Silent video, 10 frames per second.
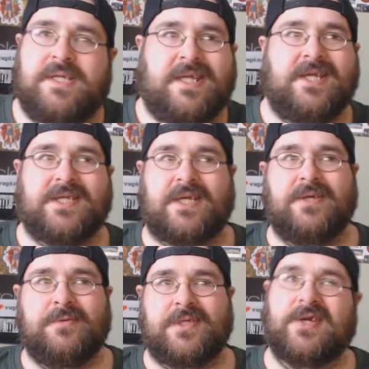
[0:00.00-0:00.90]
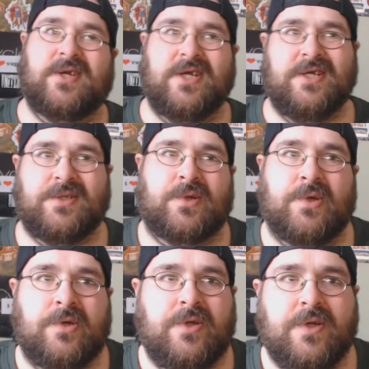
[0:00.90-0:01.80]
it tastes close to
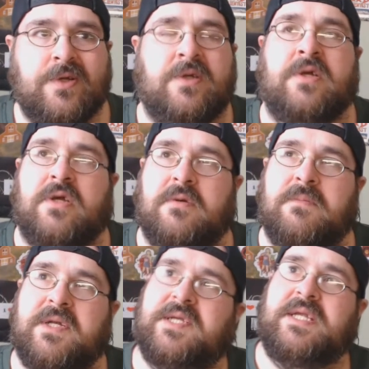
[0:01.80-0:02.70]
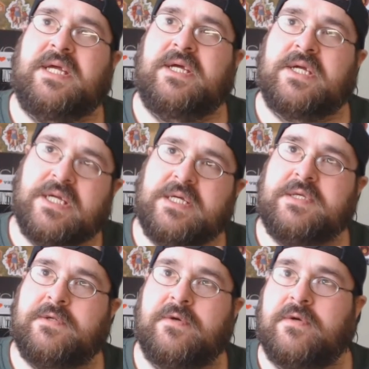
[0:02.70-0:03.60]
custard, but it's not a
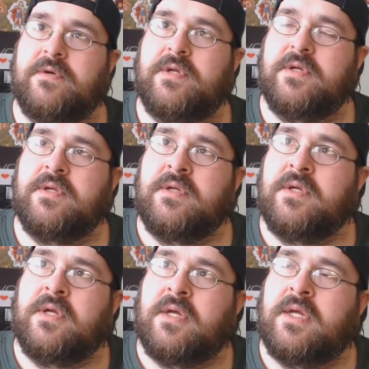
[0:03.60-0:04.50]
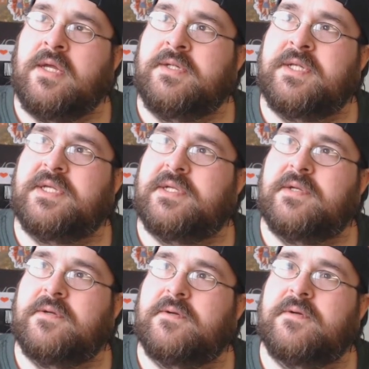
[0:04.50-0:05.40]
custard.
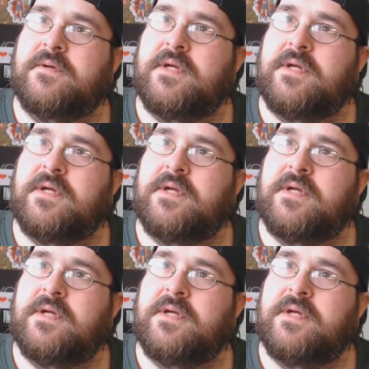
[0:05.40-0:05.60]
It's